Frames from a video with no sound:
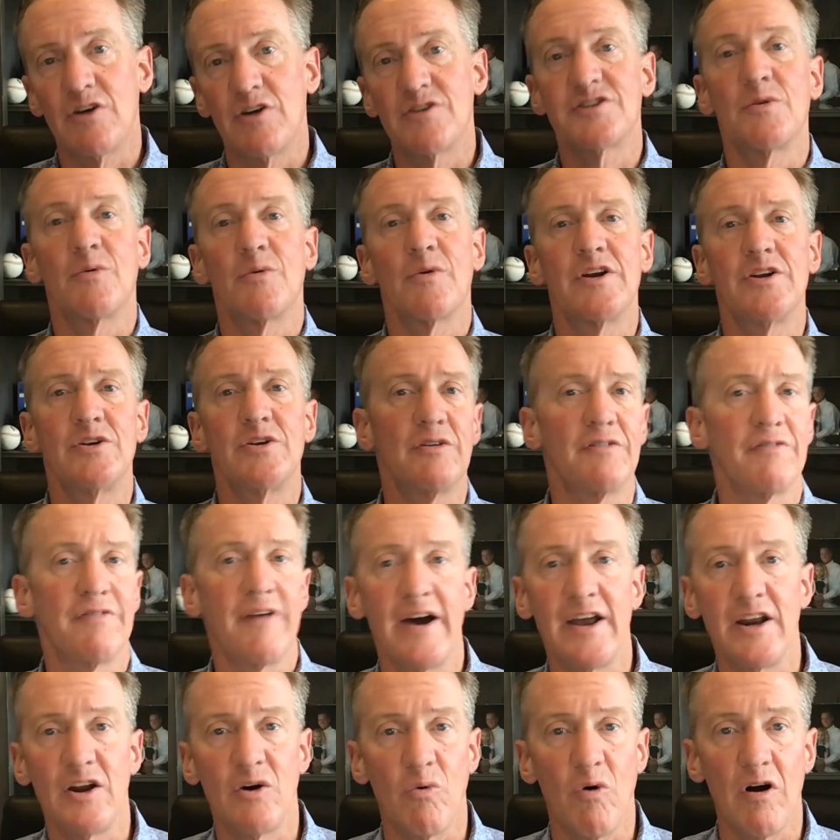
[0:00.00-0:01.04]
closing, we're going to do a
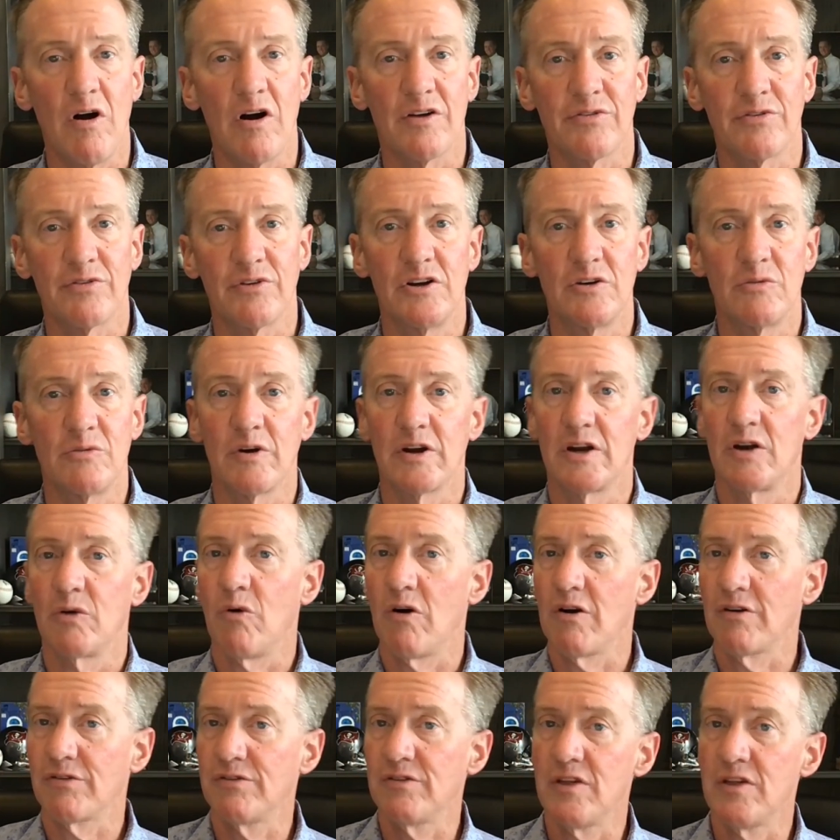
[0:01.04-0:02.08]
final walkthrough. We're going
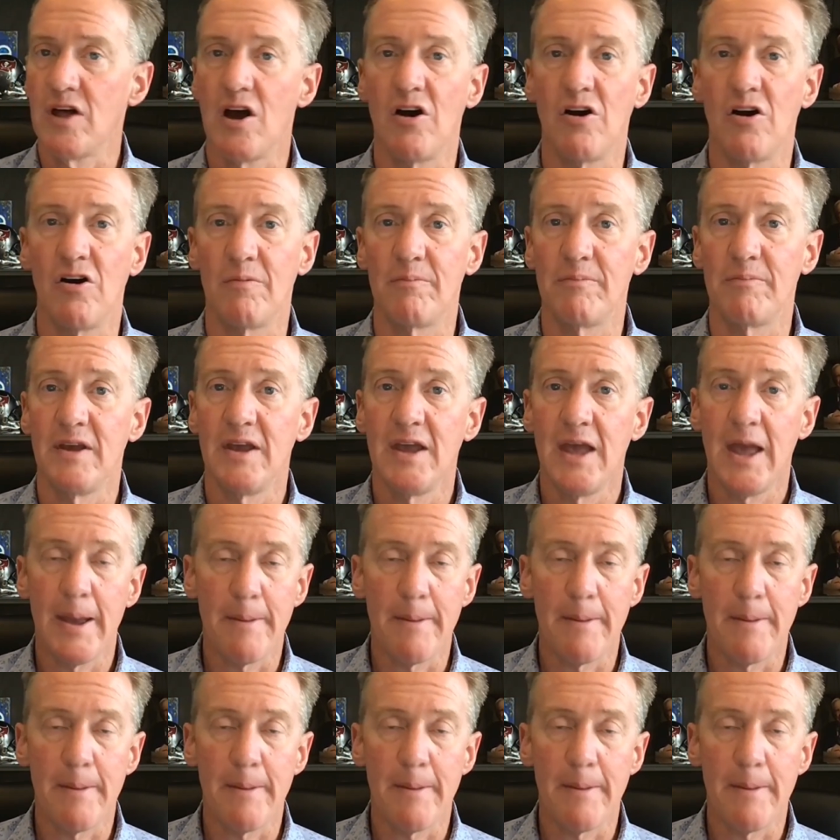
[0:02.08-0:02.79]
to walk through the home,